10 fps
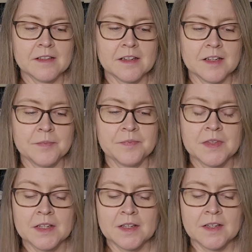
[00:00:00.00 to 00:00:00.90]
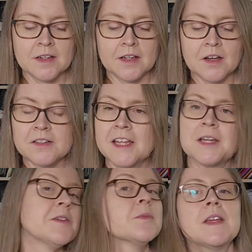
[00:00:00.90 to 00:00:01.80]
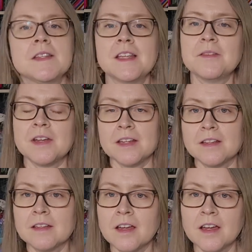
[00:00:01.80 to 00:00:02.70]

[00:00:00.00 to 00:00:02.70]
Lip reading: I can't take it with me this evening.